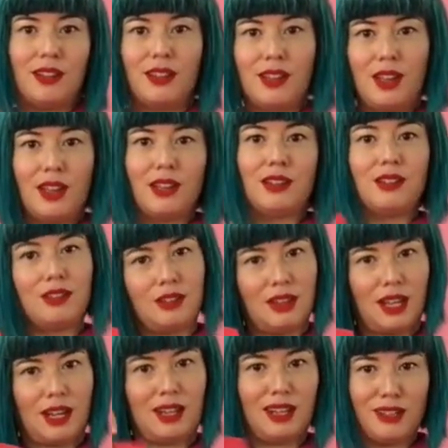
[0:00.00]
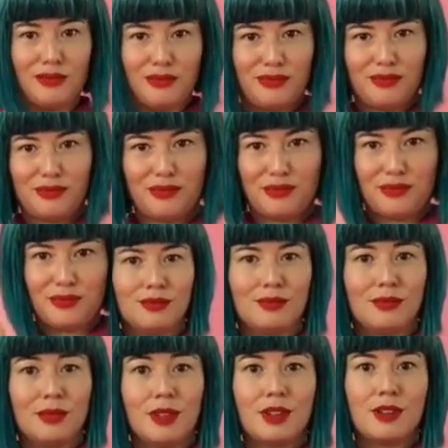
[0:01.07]
and your lining.
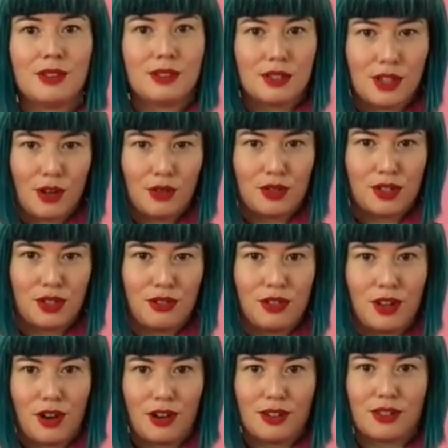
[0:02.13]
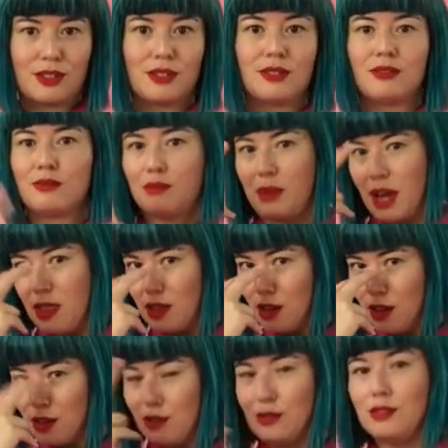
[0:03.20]
Sew 2 darts by the
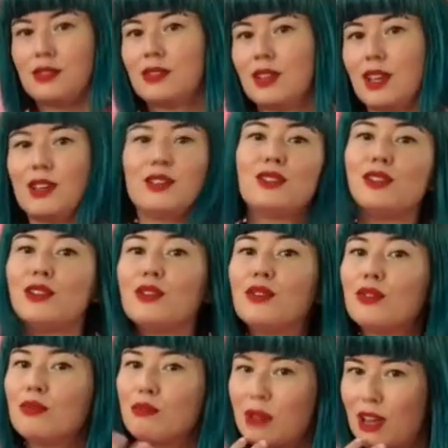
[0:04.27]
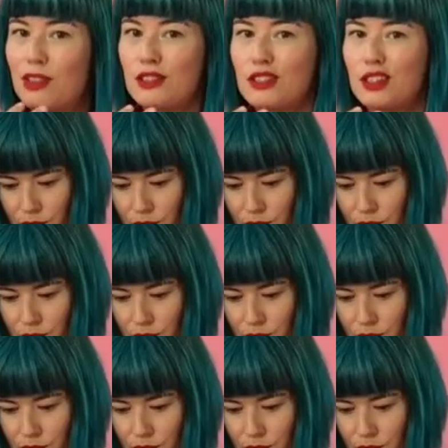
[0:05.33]
nose and 2 by the chin.